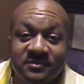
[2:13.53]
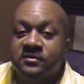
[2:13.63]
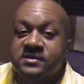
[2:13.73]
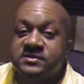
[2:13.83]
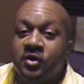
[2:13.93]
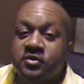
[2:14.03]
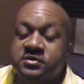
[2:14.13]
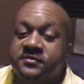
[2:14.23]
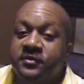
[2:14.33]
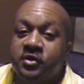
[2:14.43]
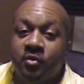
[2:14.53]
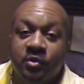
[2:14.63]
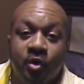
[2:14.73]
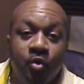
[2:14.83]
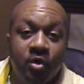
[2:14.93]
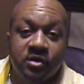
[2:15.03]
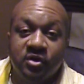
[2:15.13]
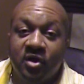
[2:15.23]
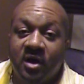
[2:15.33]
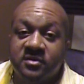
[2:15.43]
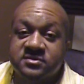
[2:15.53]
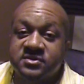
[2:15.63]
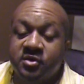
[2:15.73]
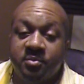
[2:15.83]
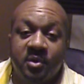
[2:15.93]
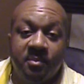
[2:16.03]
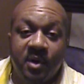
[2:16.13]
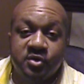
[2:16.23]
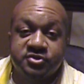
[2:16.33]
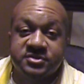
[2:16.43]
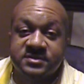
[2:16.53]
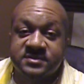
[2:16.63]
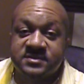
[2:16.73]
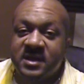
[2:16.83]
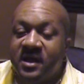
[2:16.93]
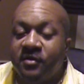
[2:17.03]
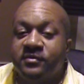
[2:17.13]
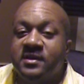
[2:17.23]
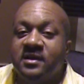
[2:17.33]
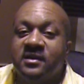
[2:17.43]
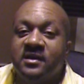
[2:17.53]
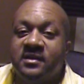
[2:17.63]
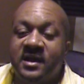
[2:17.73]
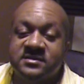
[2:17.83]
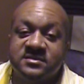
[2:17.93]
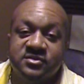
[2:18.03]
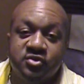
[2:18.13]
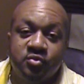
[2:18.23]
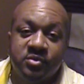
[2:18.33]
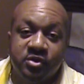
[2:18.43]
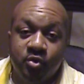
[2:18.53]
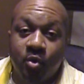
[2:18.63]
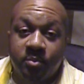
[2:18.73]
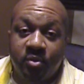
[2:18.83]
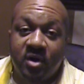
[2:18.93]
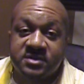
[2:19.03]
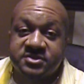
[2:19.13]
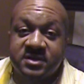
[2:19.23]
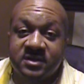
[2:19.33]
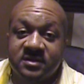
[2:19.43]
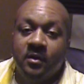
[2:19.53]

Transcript: This goes for your recording costs, your promotions, everything that has to do with your project.